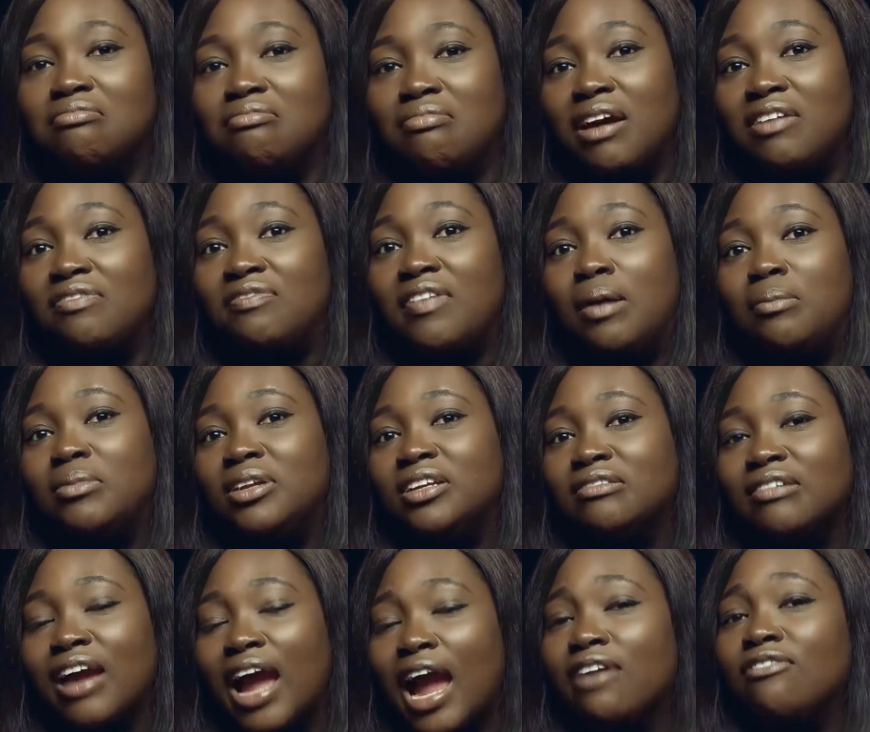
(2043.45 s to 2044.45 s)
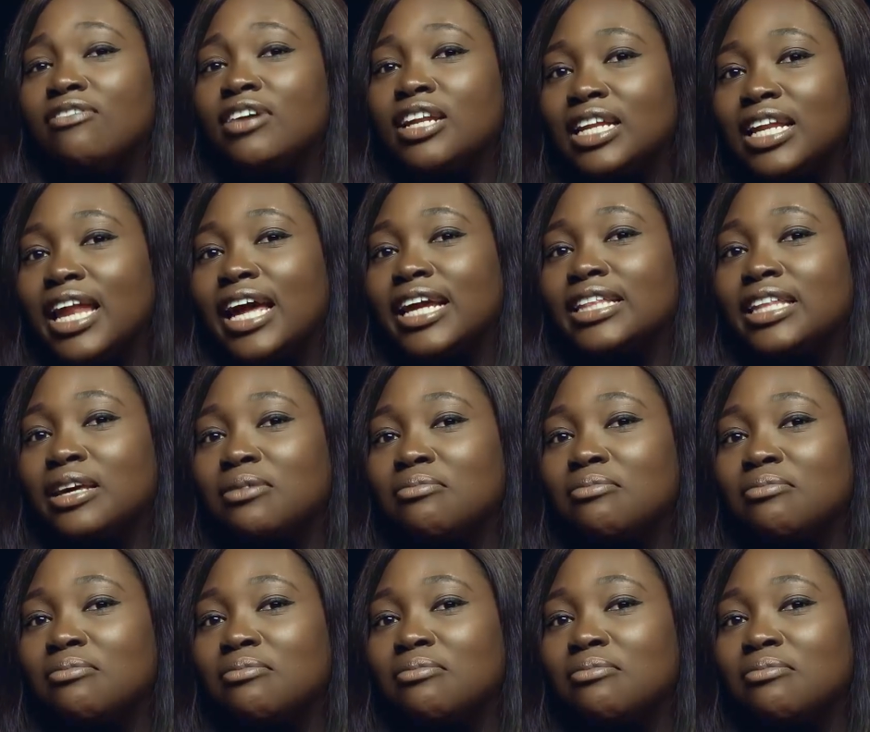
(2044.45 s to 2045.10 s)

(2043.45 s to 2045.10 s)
My family, I really like